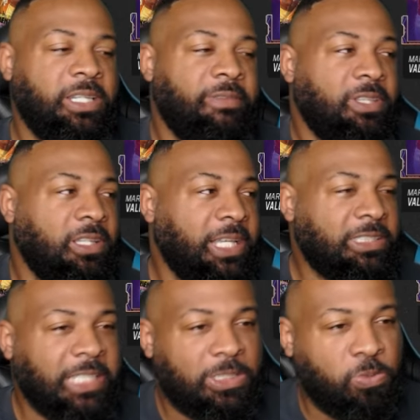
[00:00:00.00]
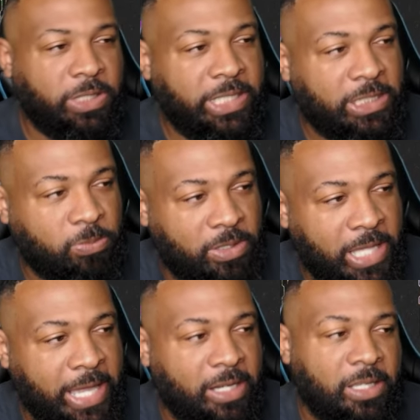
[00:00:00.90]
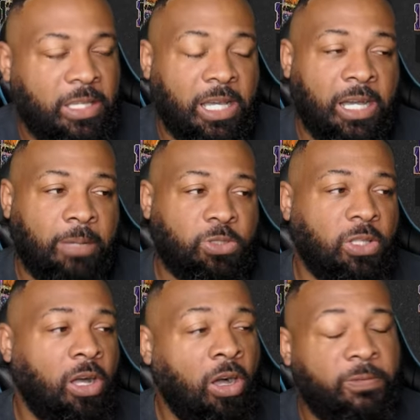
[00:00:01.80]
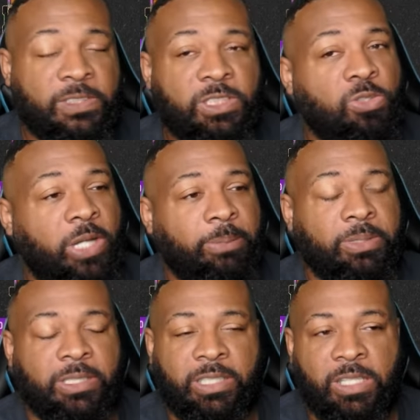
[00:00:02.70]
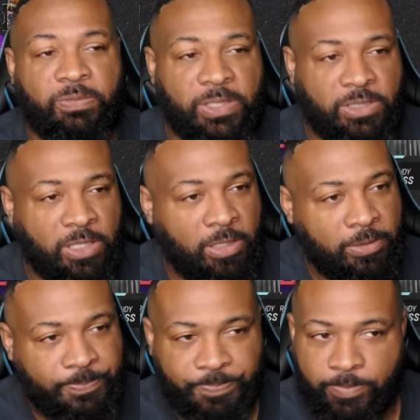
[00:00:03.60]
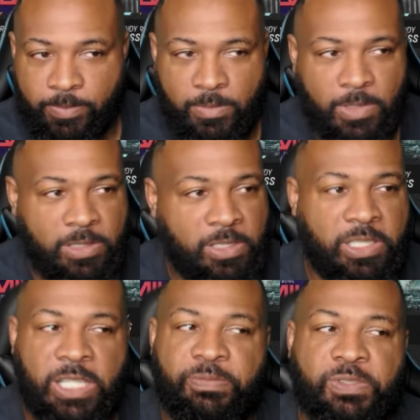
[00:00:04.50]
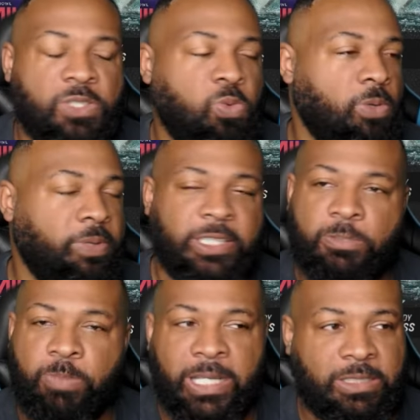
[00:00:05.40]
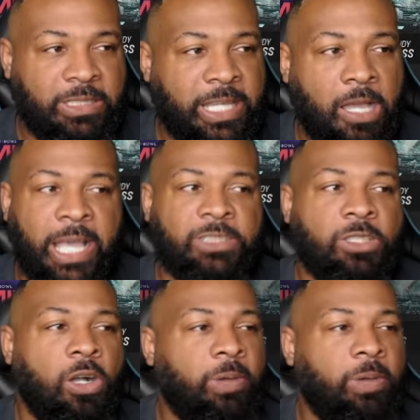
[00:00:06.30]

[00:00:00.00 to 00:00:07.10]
nevertheless, that's what it is with that. Um, so the offense is great, but the defense, y'all. The defense is where we get spicy. Now, as